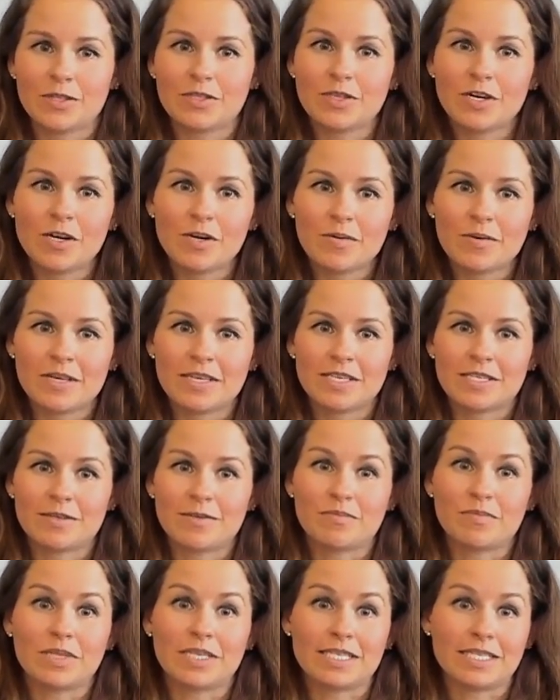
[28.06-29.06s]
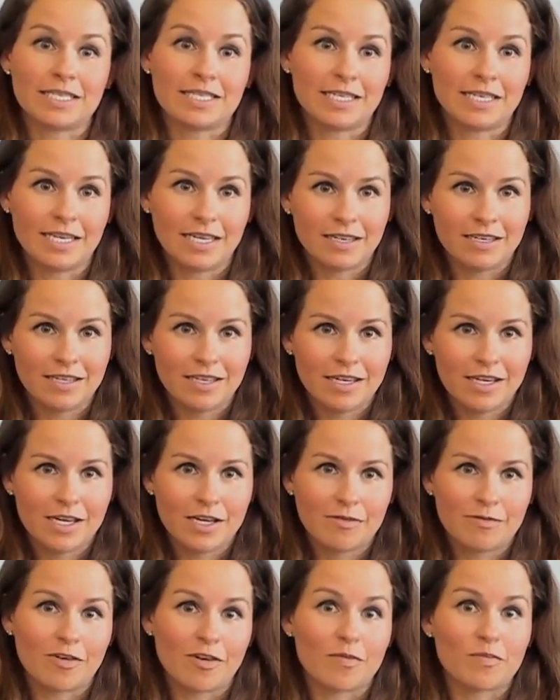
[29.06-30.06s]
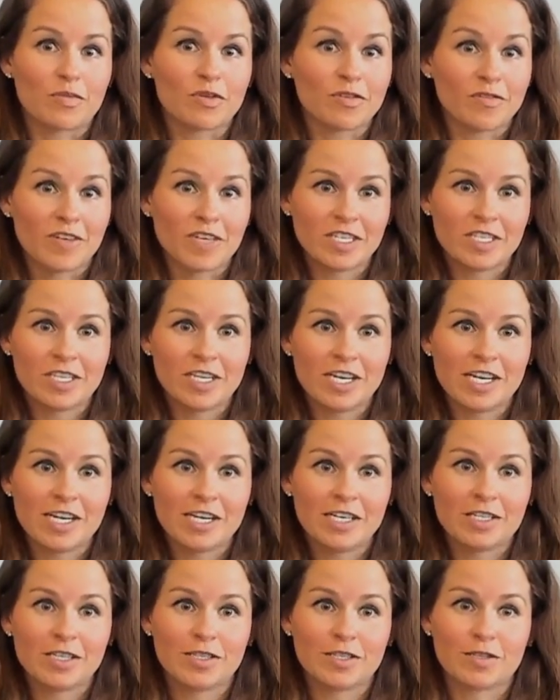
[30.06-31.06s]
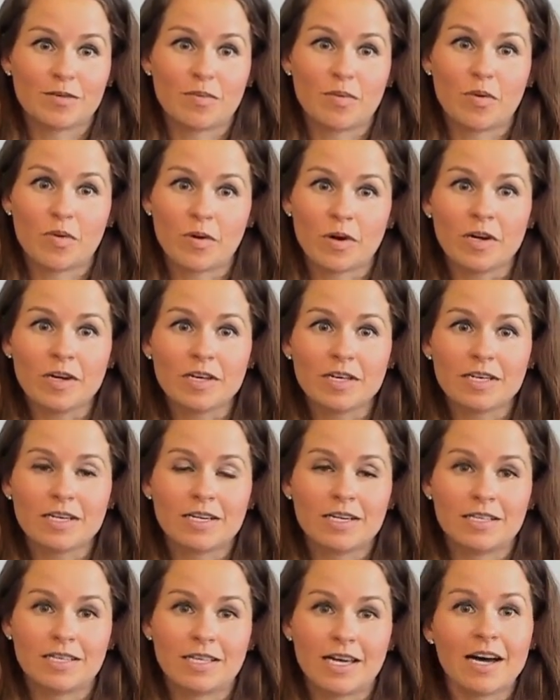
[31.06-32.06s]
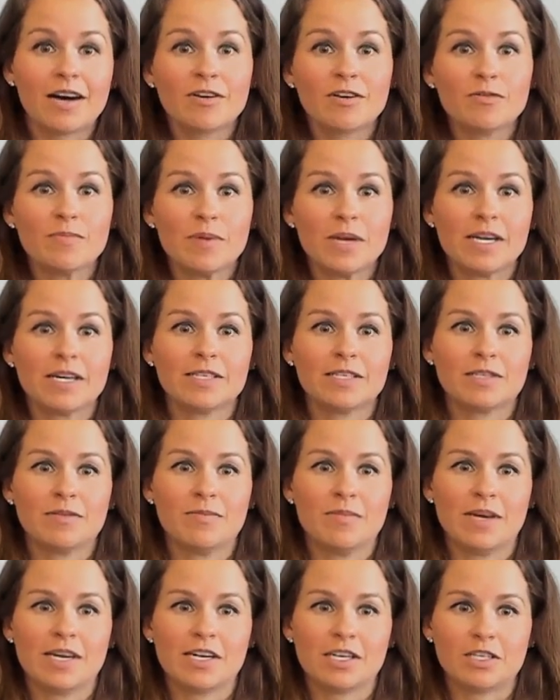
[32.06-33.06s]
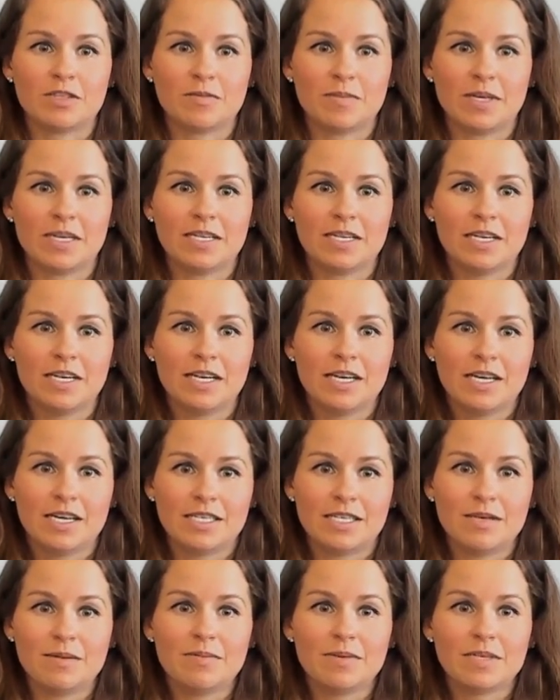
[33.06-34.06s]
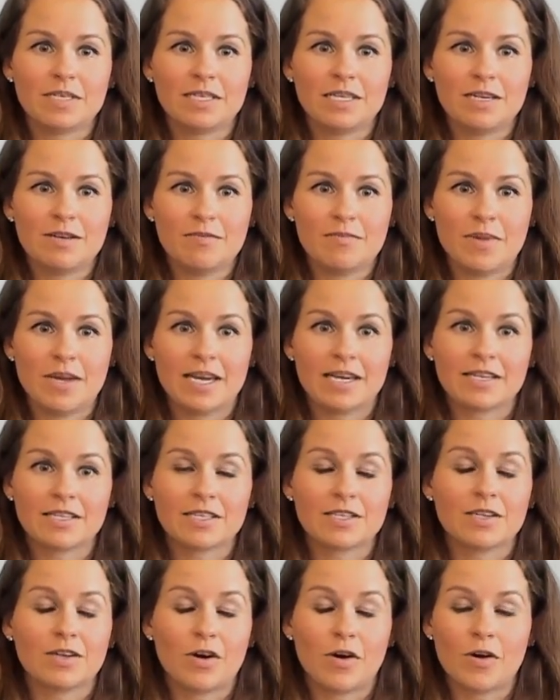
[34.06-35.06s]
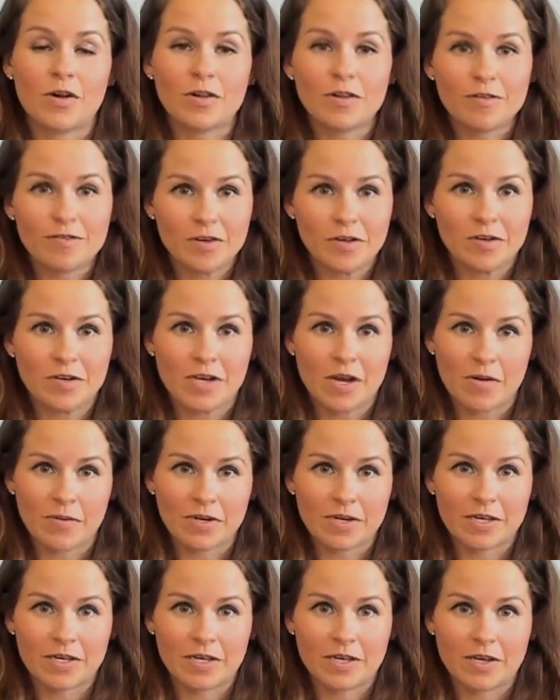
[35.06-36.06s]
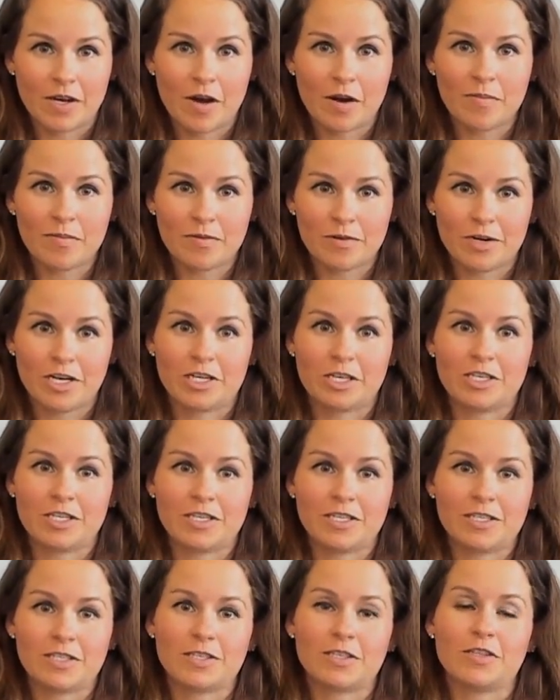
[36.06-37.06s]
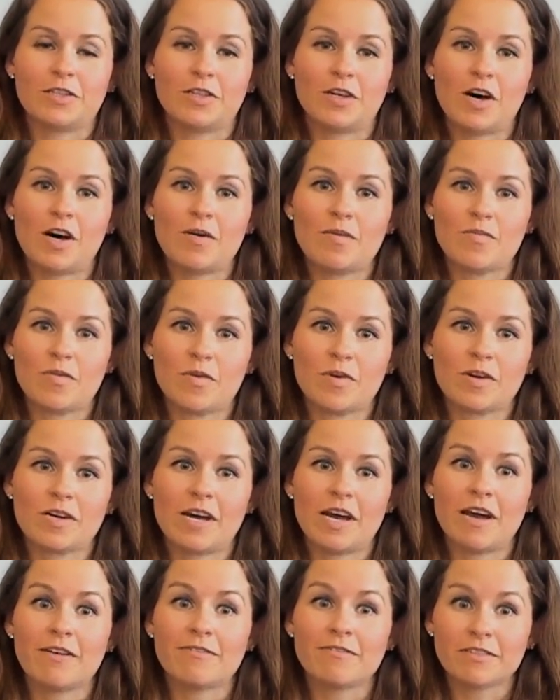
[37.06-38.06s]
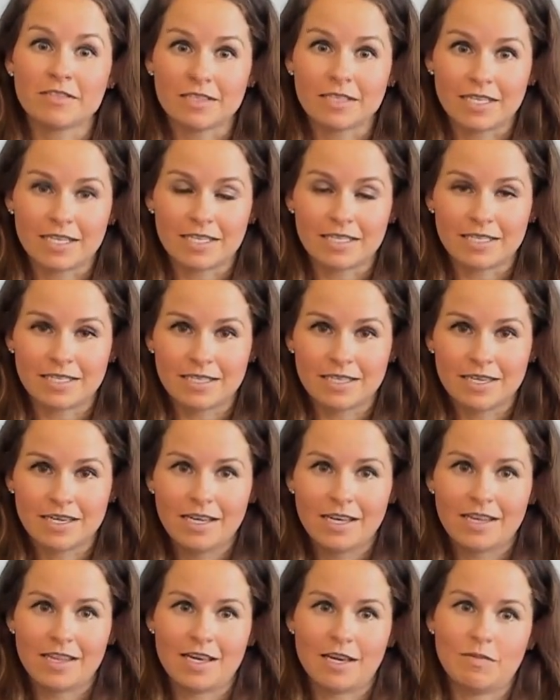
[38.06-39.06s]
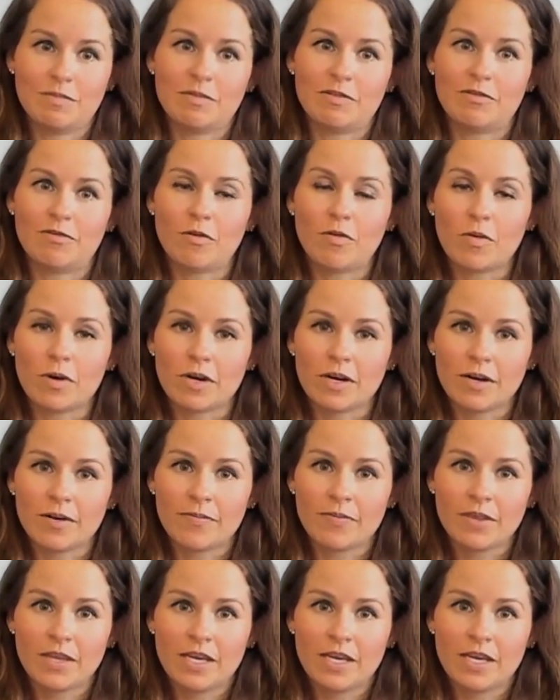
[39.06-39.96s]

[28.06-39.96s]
start with simplicity. From provisioning to support, cloud-based management typically makes all of your network operations a lot more effortless than before.